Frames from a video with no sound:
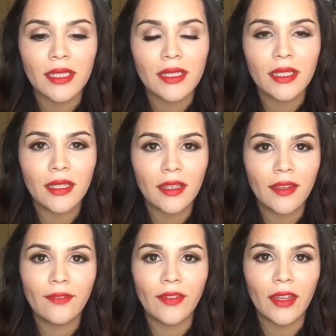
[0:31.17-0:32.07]

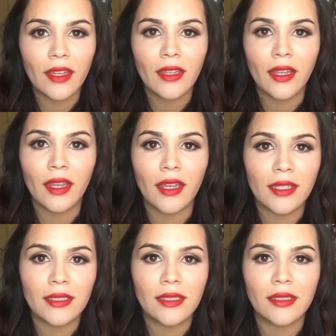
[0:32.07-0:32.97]
decently fit
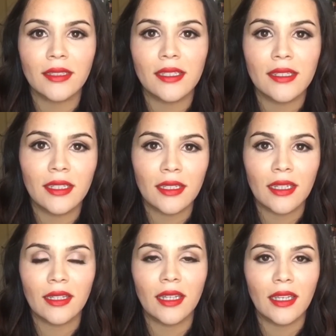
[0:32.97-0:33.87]
and
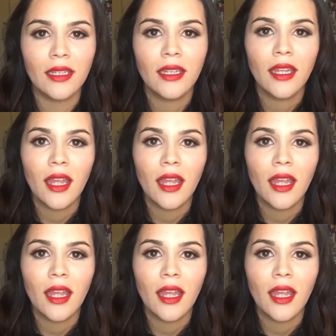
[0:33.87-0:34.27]
decently lean.